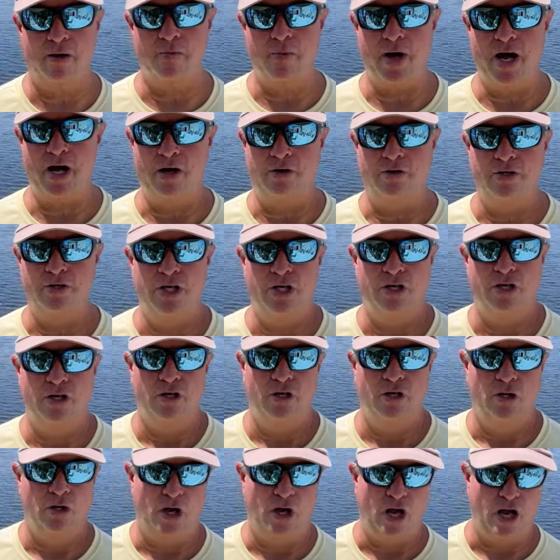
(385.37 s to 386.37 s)
about
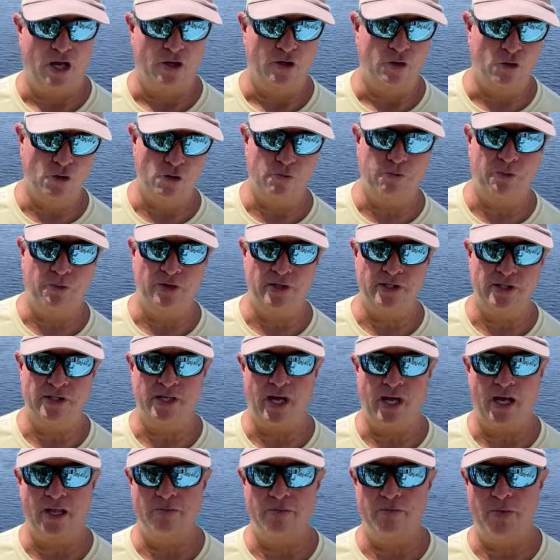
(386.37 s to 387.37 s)
grouper
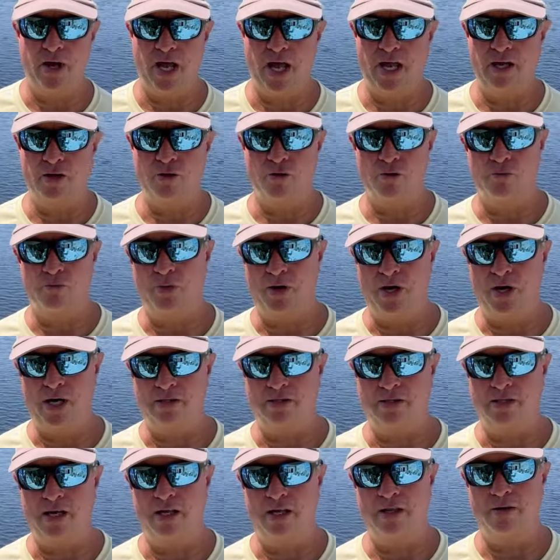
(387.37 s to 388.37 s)
inside the bay, grouper
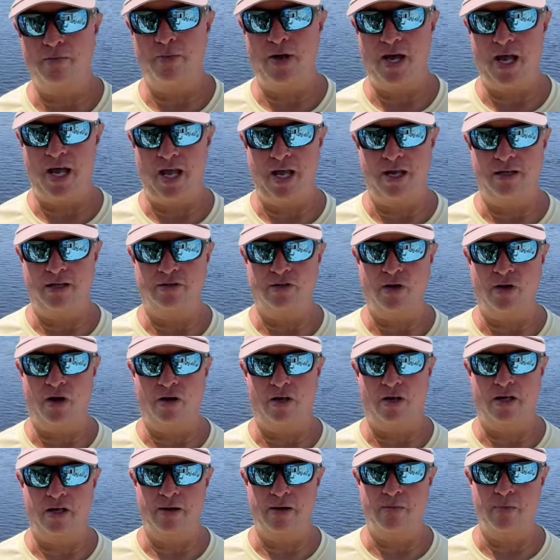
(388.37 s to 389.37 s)
outside the bay,
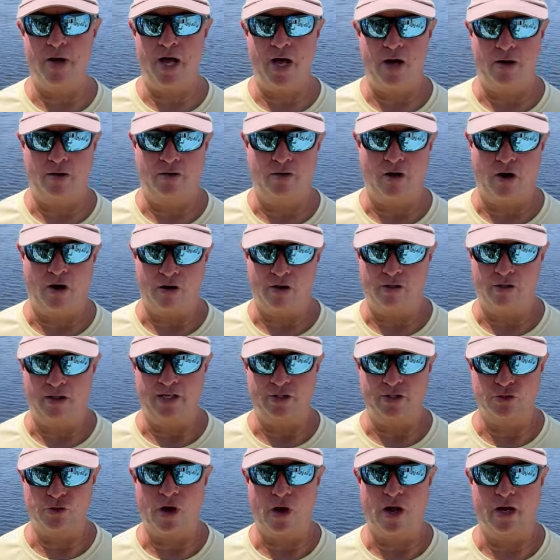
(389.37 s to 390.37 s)
talking about our
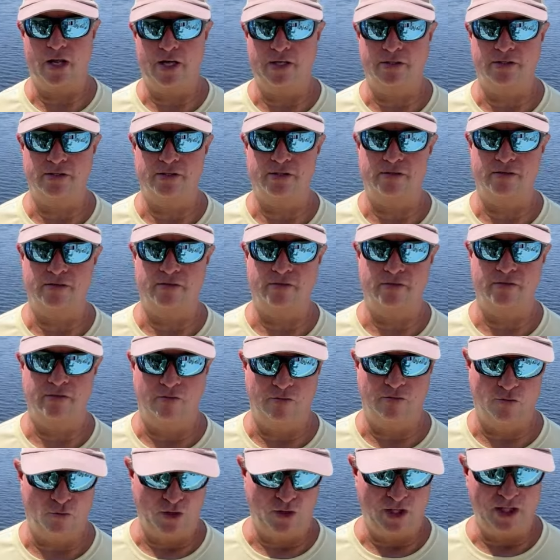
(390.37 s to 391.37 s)
electronics,
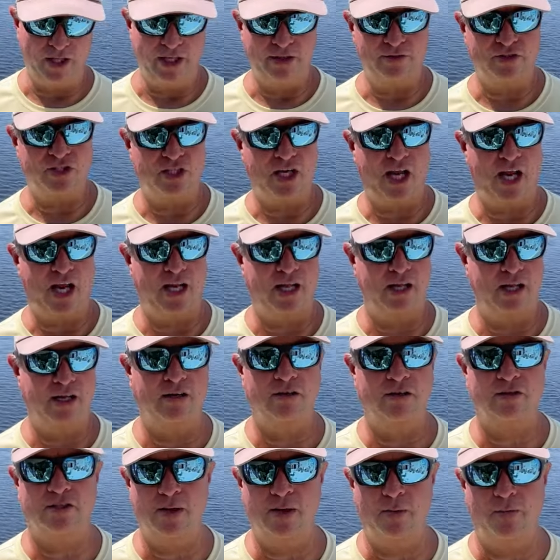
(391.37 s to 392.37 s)
relief
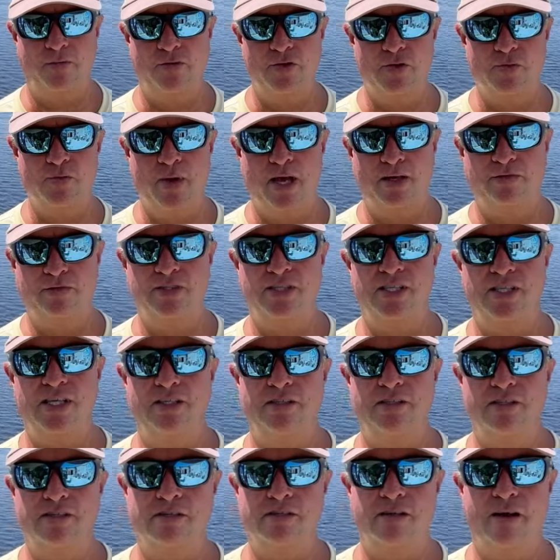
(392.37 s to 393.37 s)
shading. Some of you may have
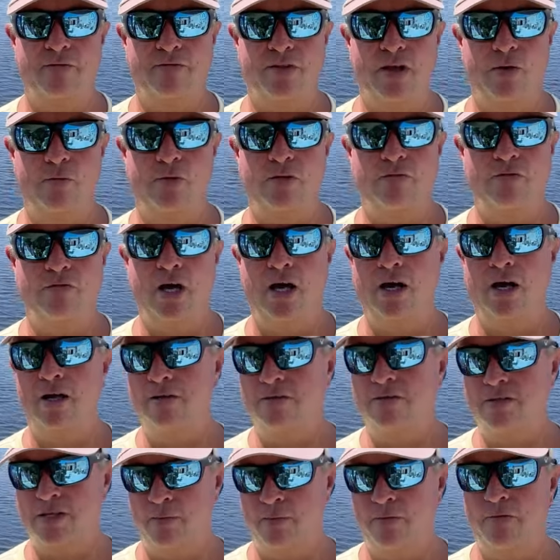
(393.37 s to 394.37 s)
seen the stuff that we've done,
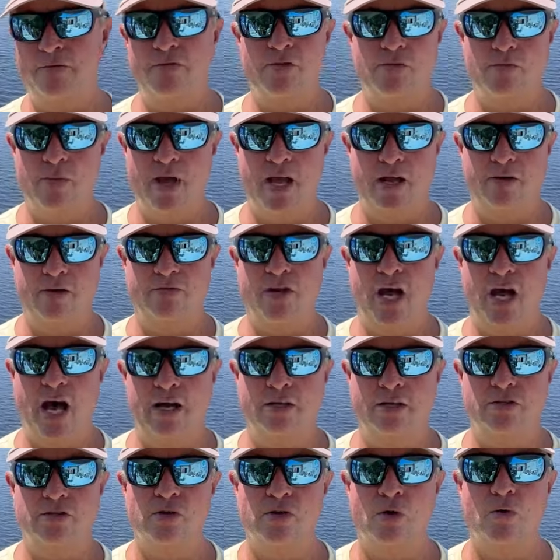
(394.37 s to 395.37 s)
some of you may have
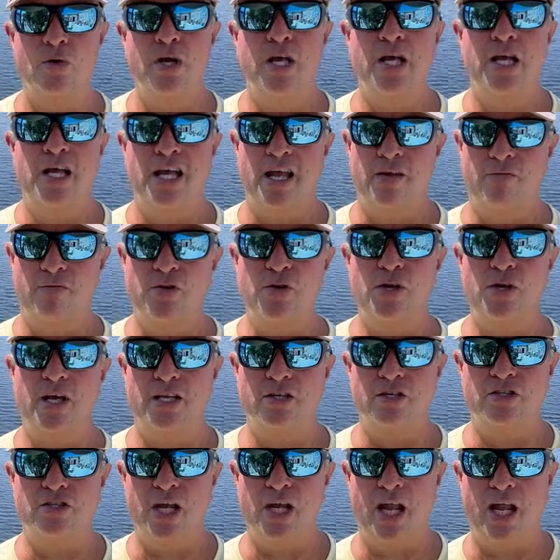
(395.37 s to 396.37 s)
not. So if you get
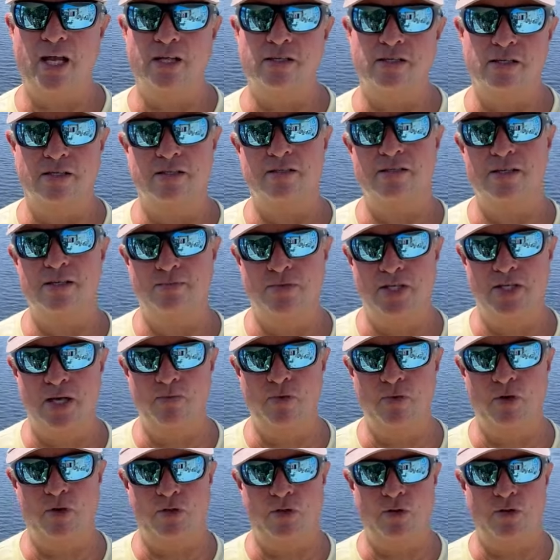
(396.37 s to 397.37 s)
a chance on
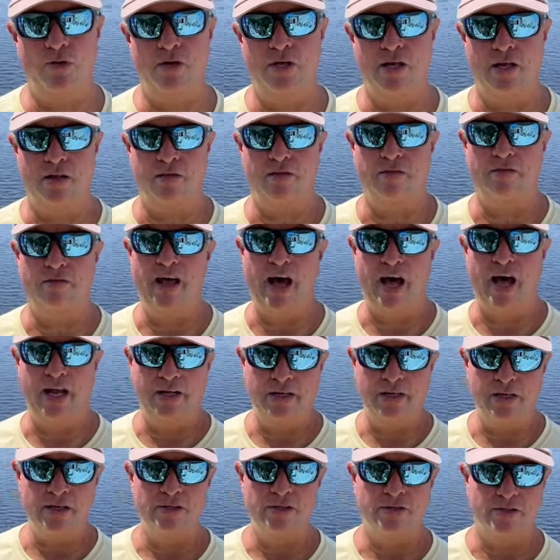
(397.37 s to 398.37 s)
September 30th,
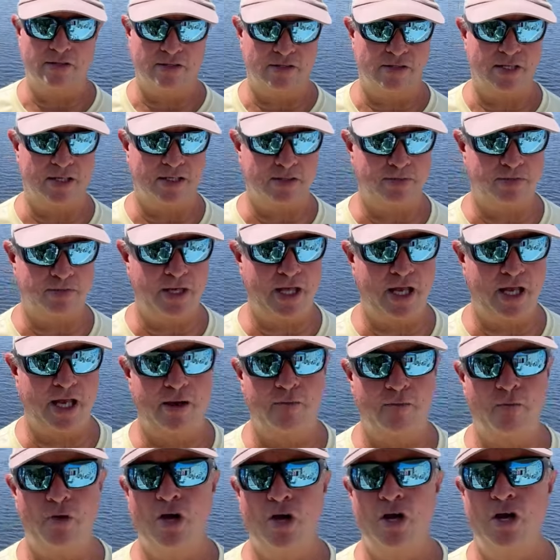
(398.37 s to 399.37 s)
9 to 6
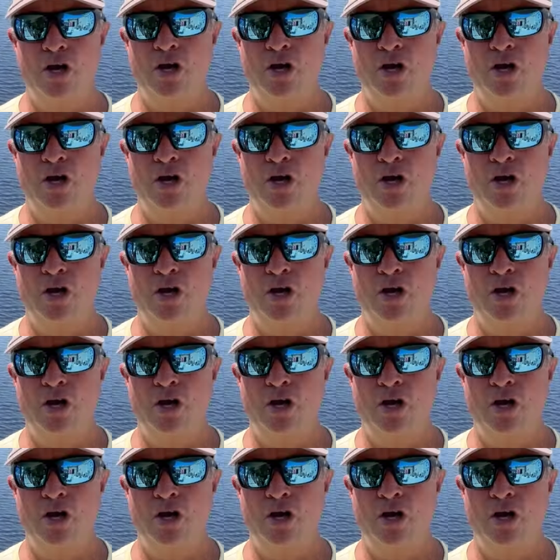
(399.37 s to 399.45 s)
p.m.,